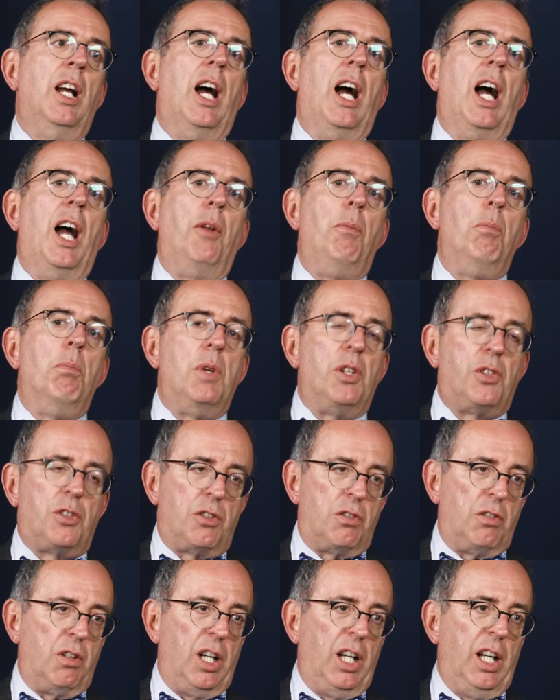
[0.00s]
and
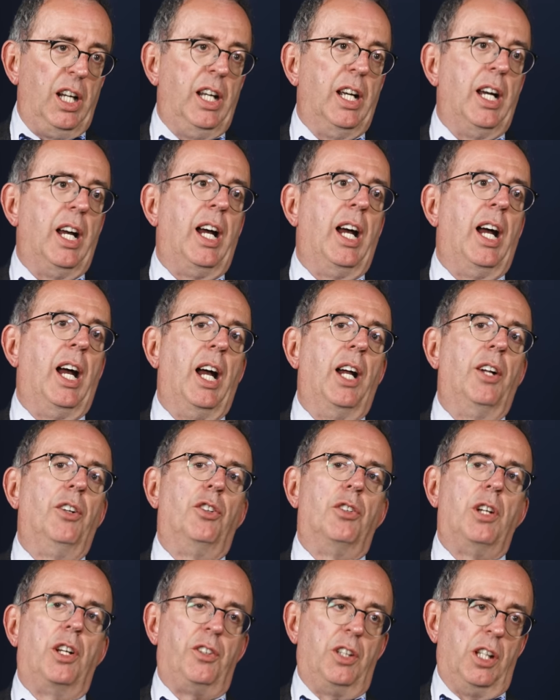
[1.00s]
mystery and
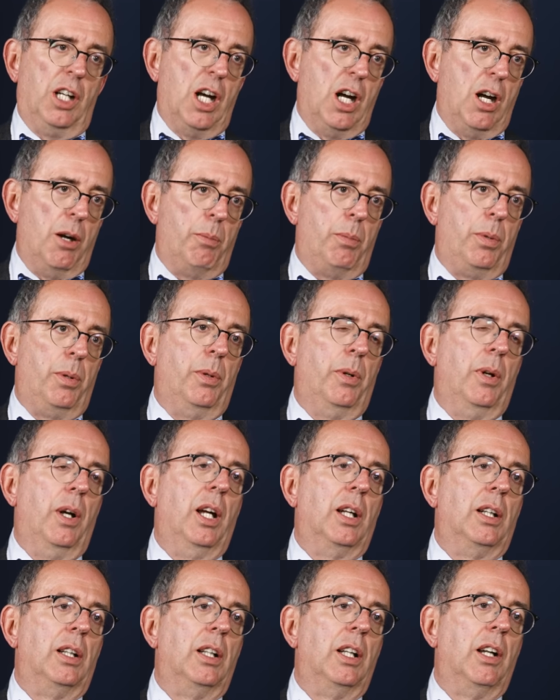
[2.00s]
dressing up
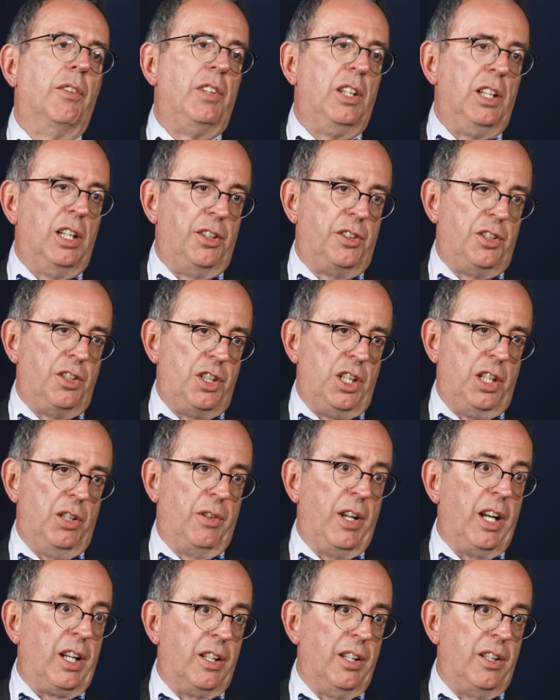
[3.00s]
and lovely liturgy and
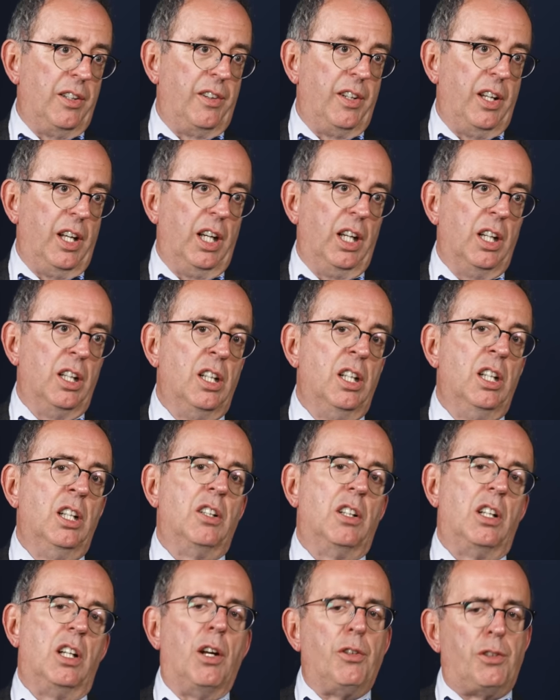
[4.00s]
all that kind of thing.
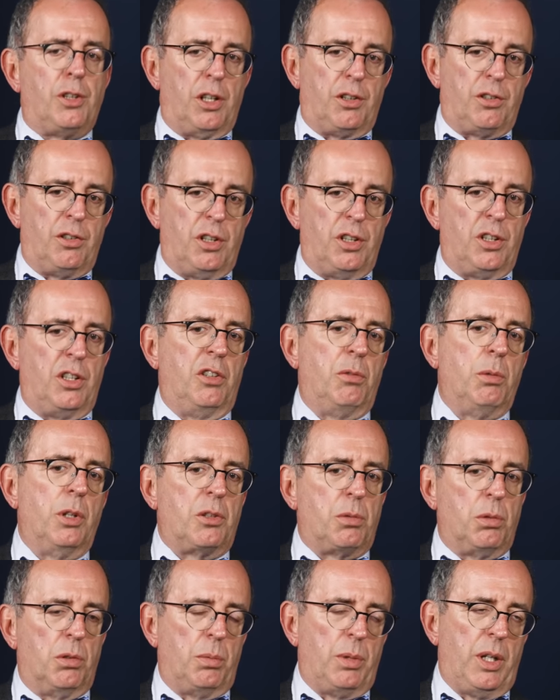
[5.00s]
The low church tradition is
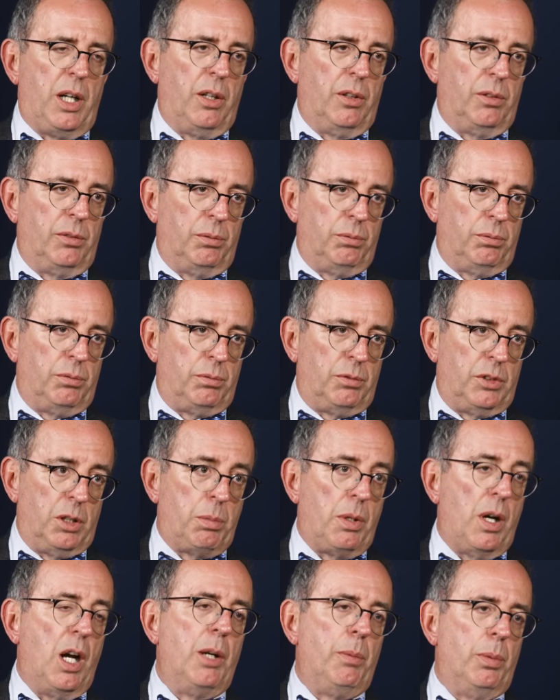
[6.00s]
much more about the
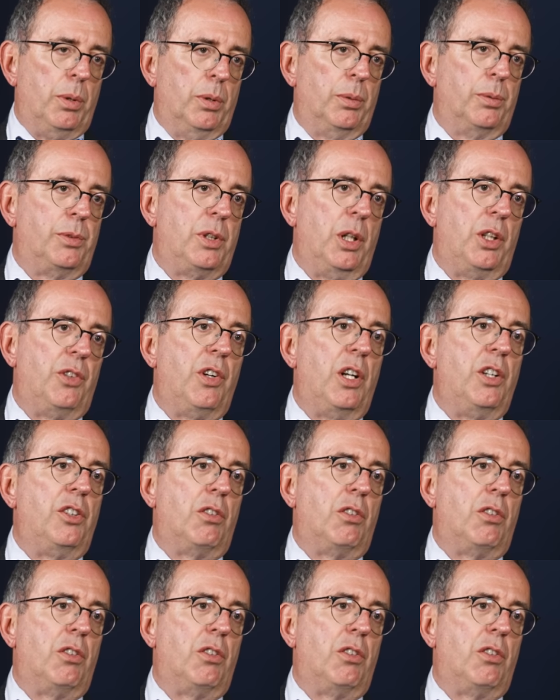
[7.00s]
Bible. So it's very